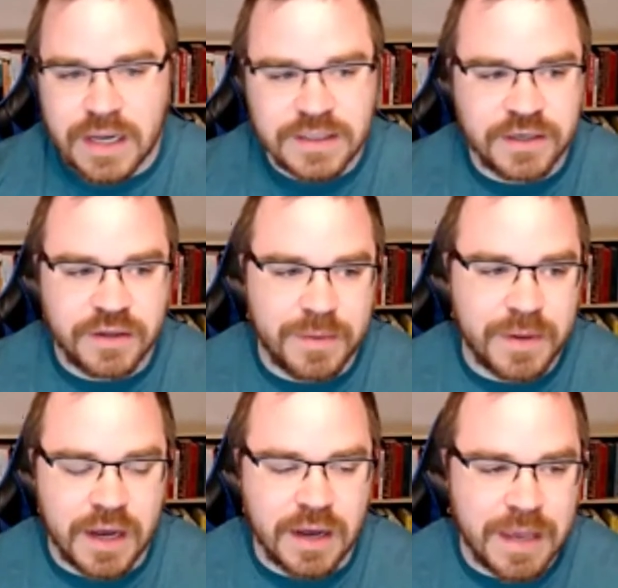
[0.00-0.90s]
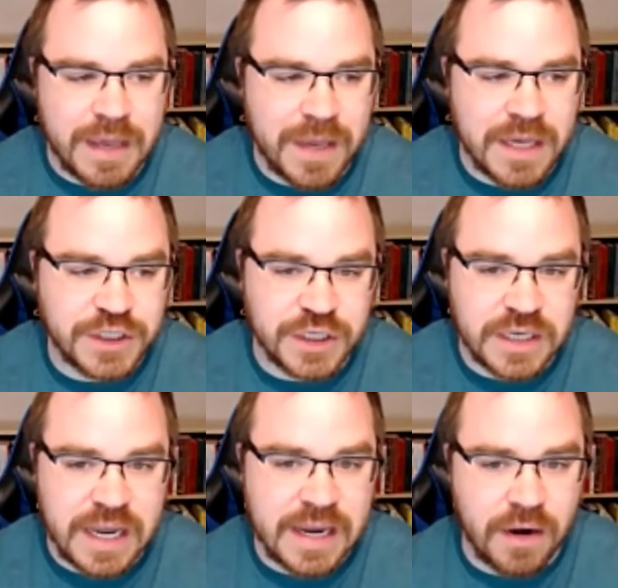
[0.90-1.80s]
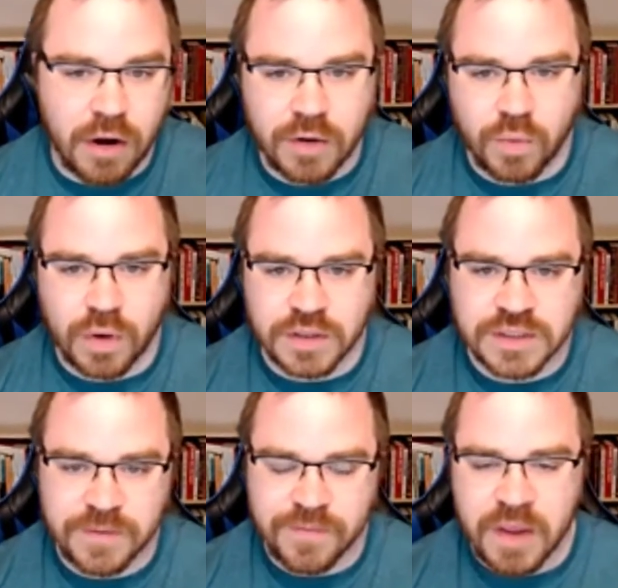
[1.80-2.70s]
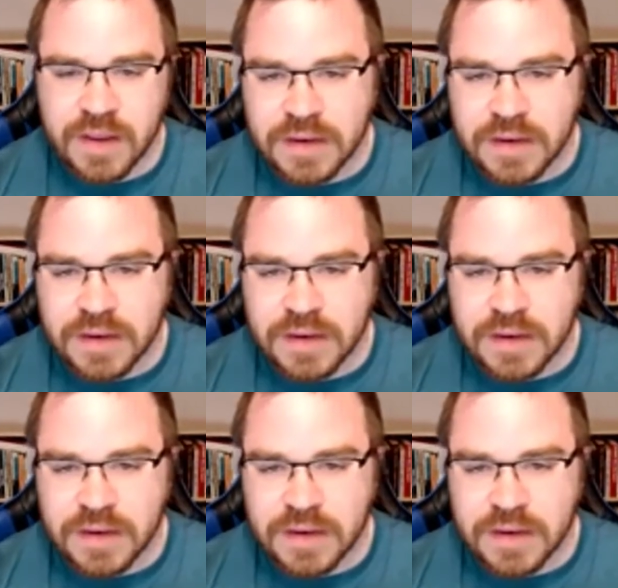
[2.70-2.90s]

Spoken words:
until they become a patient and onwards.